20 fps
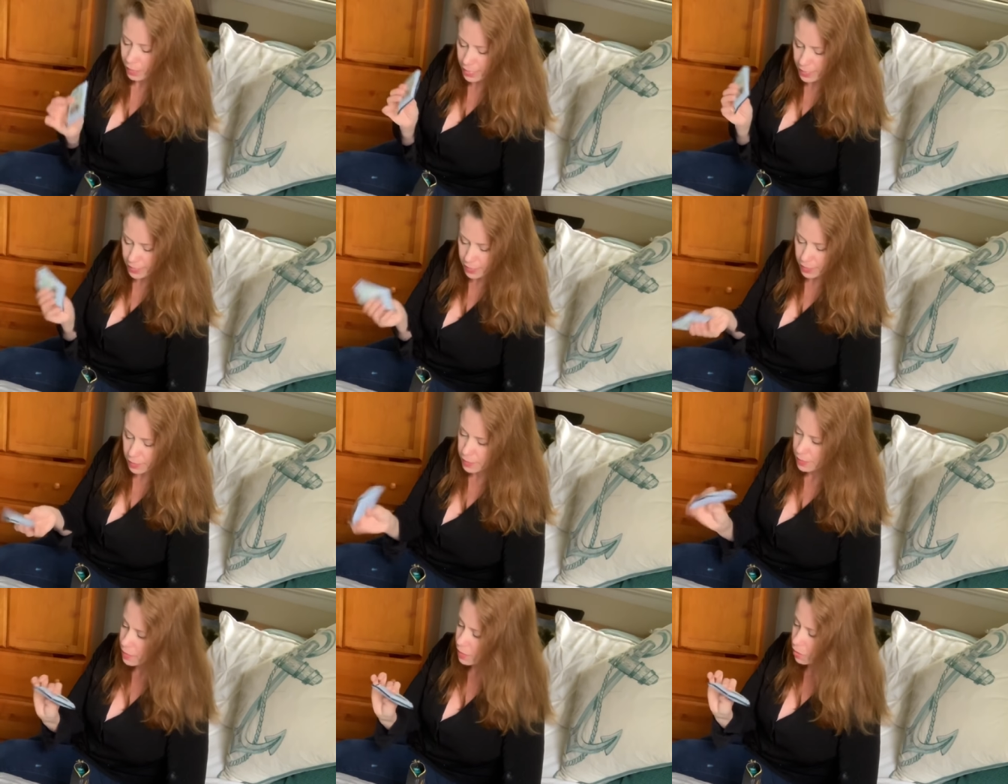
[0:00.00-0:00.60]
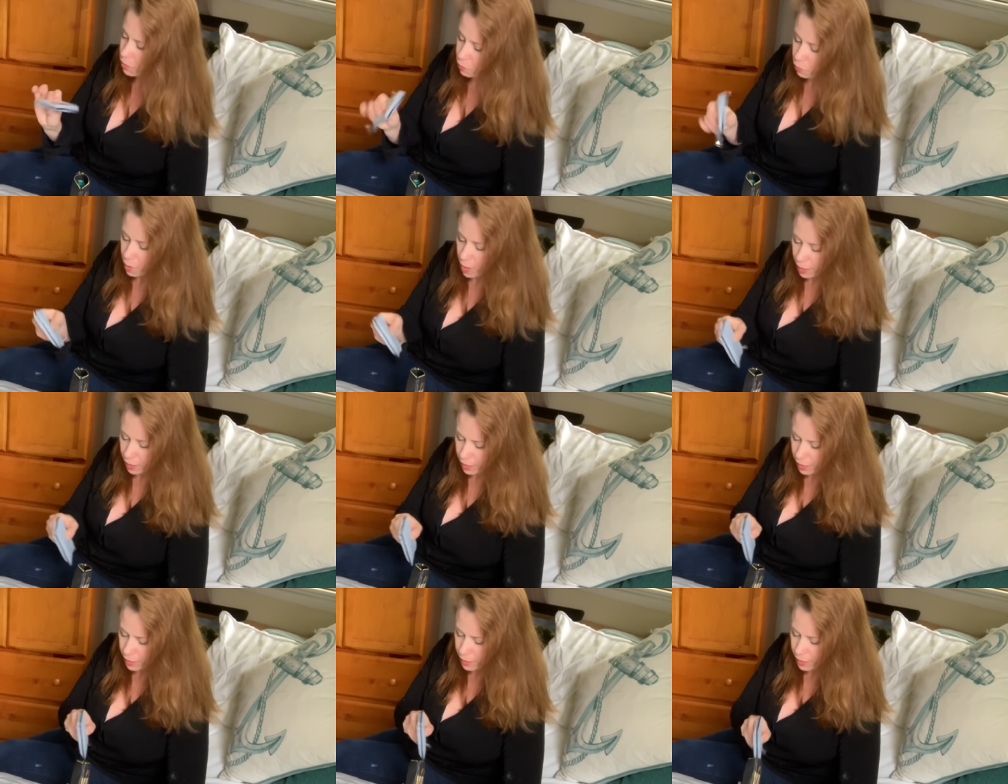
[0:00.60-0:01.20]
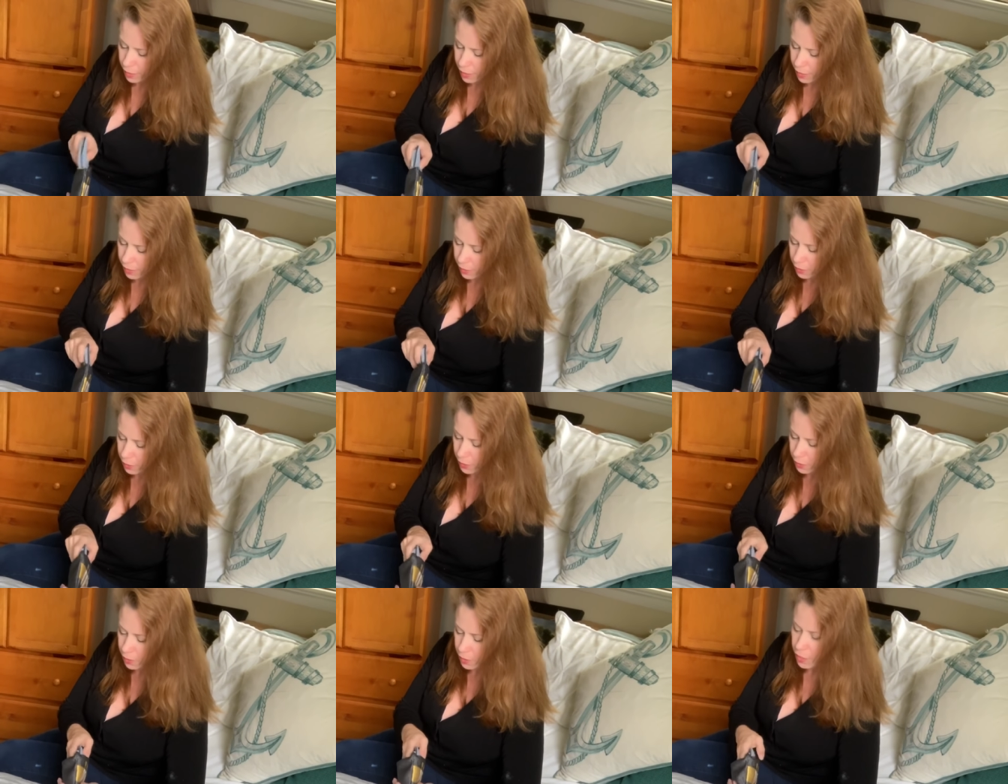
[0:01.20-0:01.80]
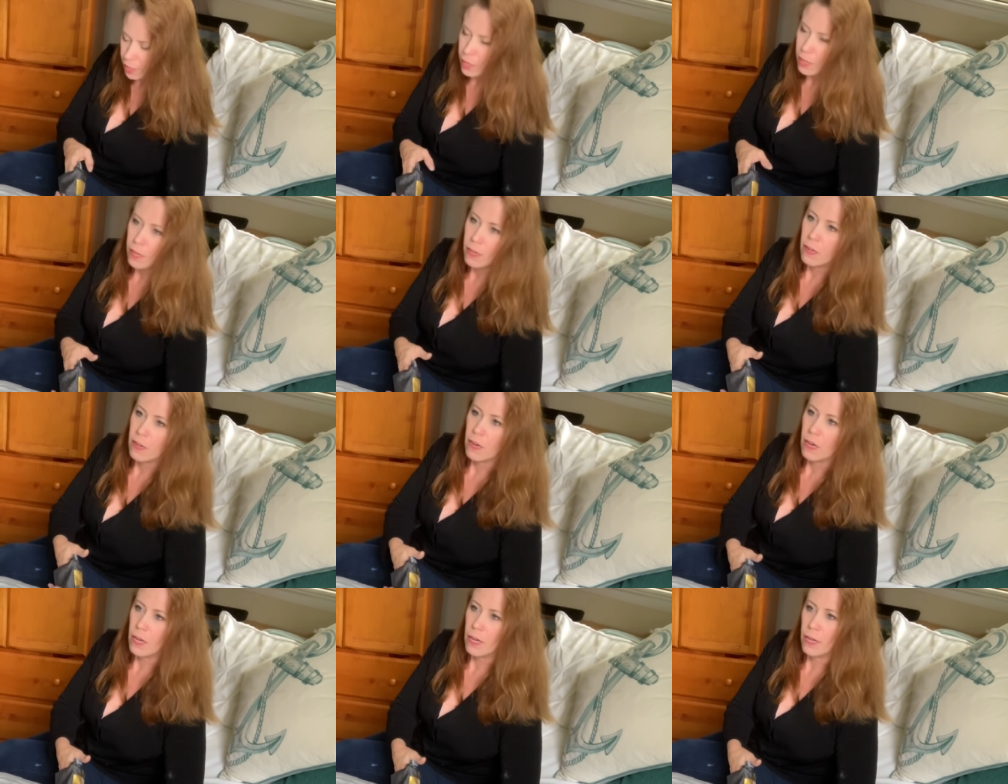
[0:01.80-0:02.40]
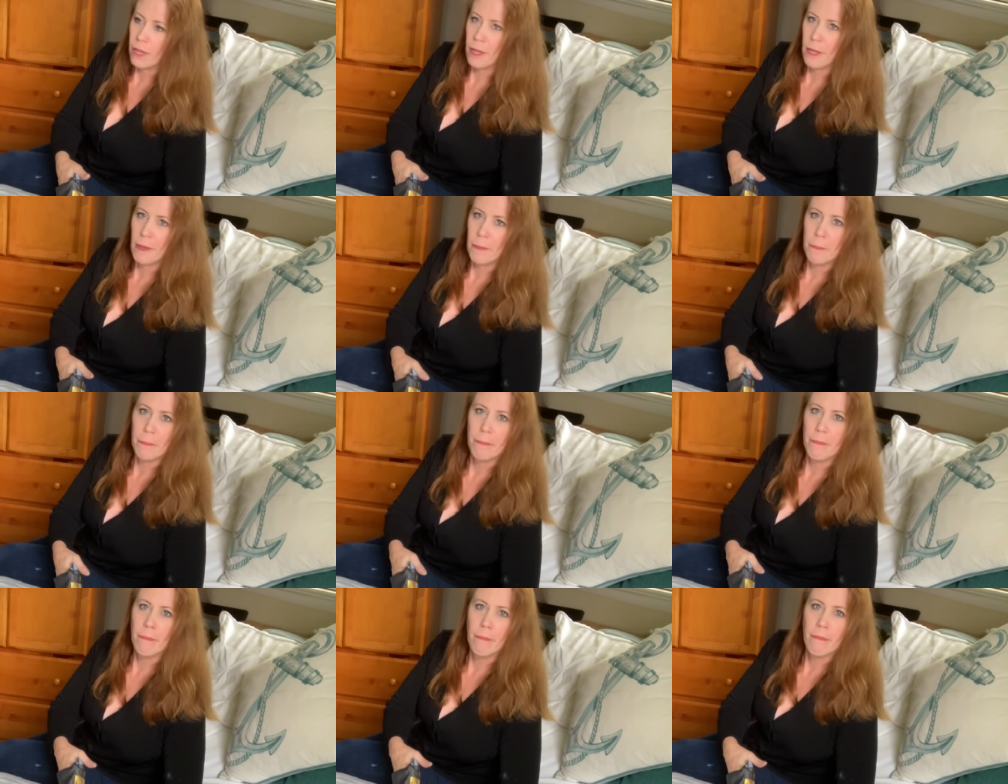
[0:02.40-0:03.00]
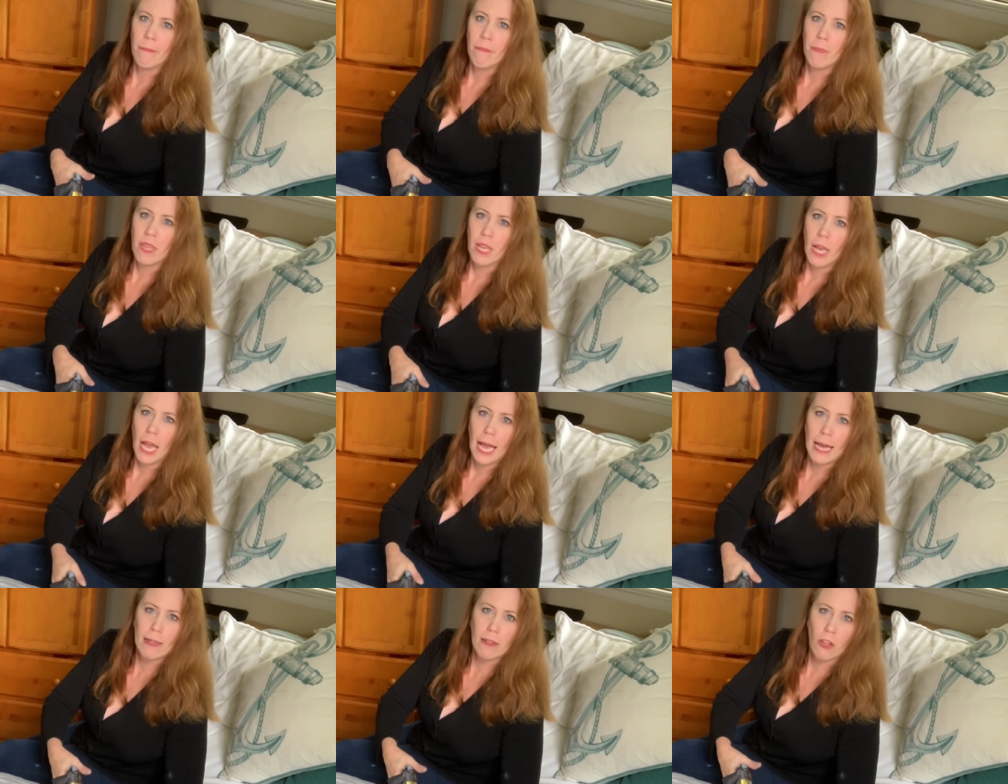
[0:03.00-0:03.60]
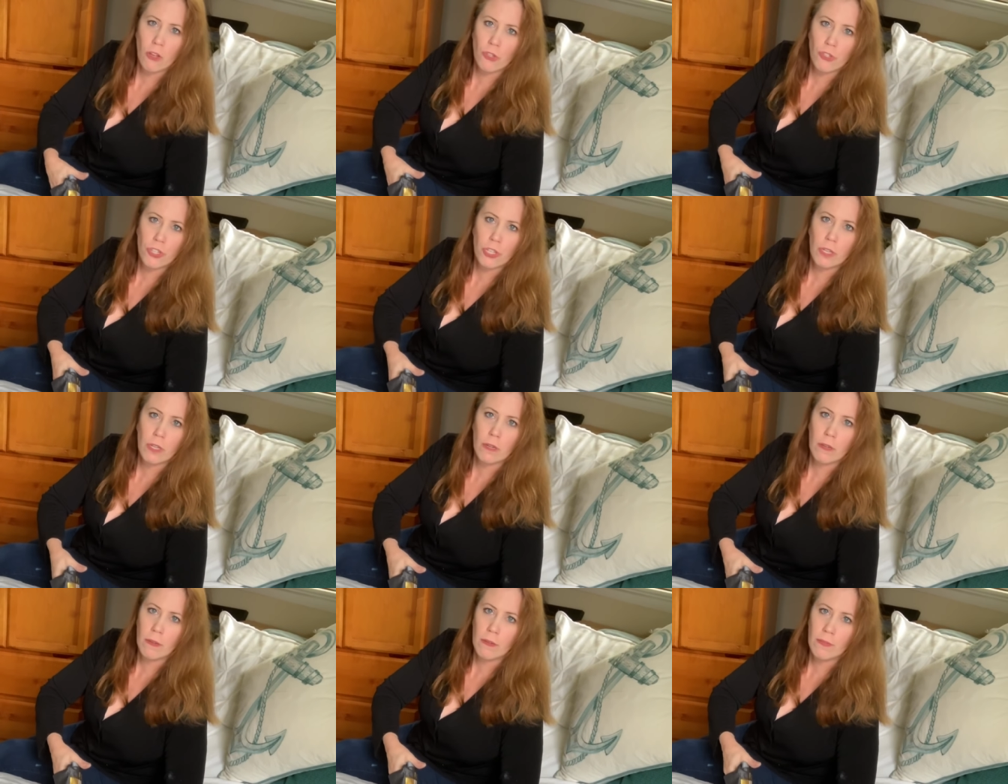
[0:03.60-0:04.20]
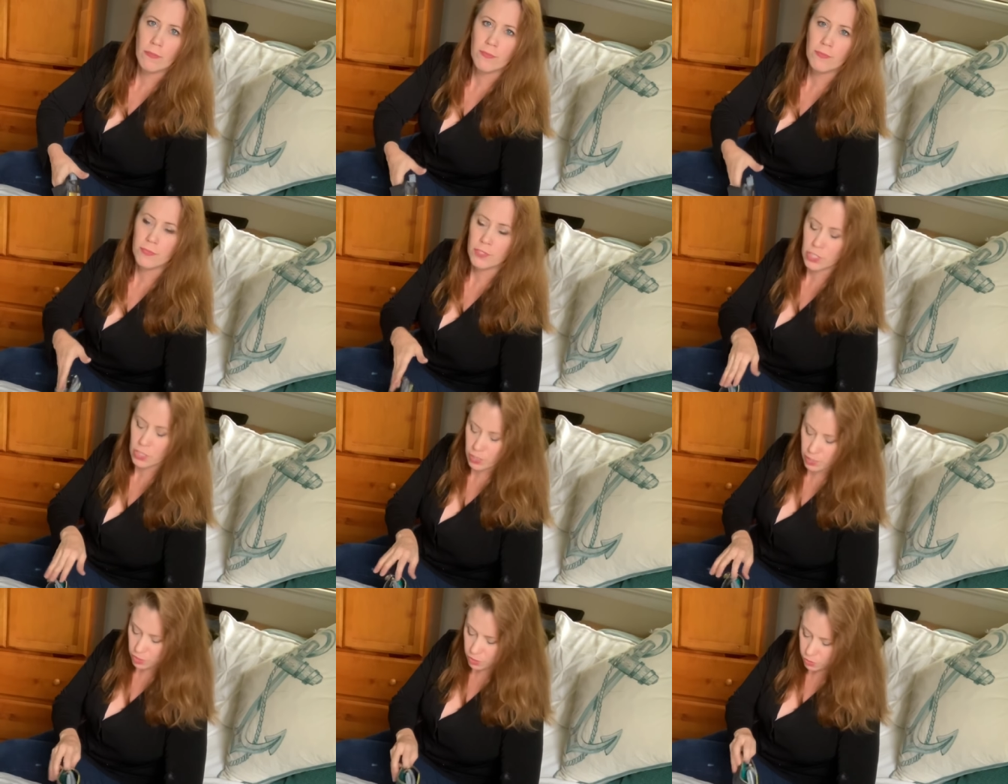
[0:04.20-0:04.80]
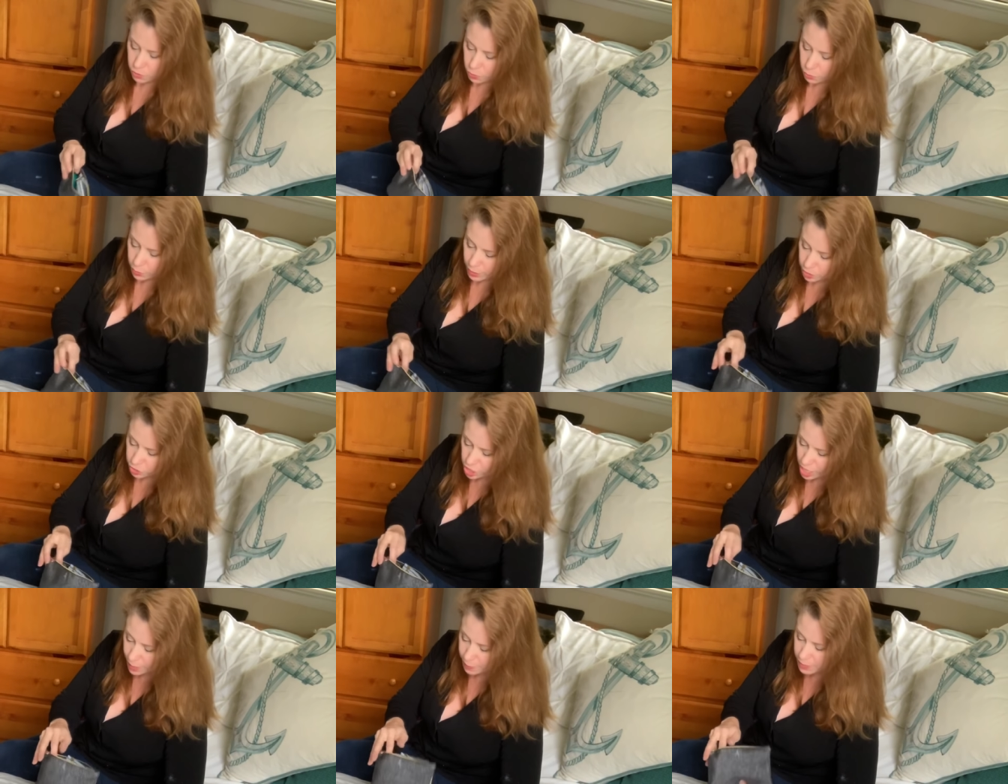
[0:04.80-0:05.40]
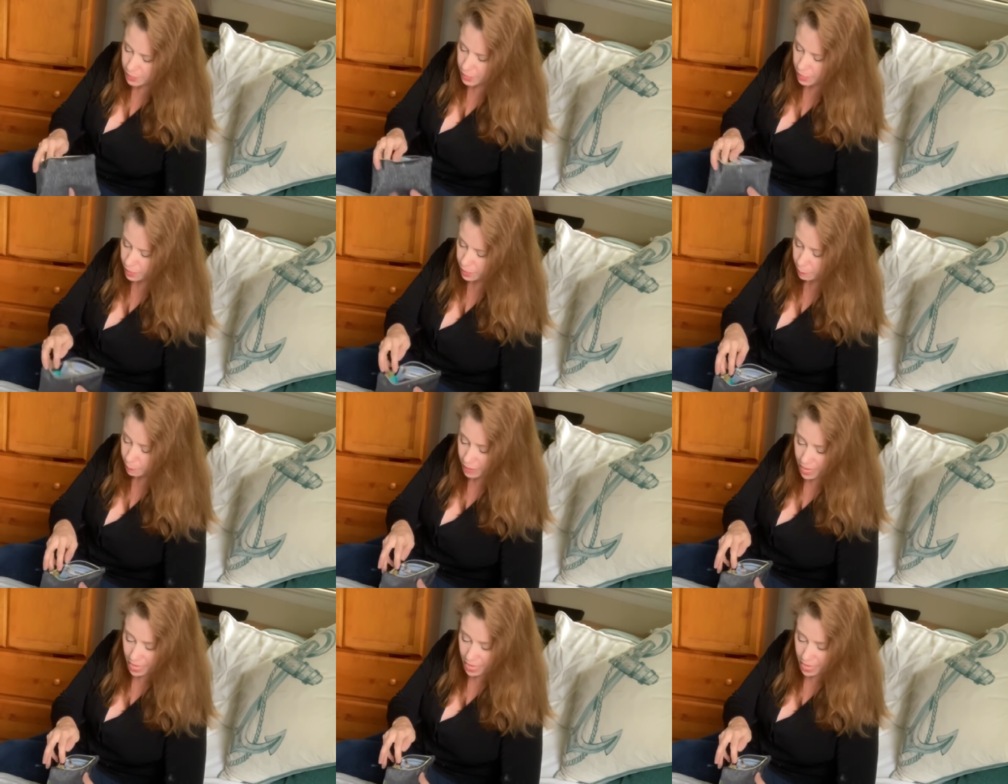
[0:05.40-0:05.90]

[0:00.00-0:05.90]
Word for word: license and wallet in here, uh, hand lotion, just quick chapstick, a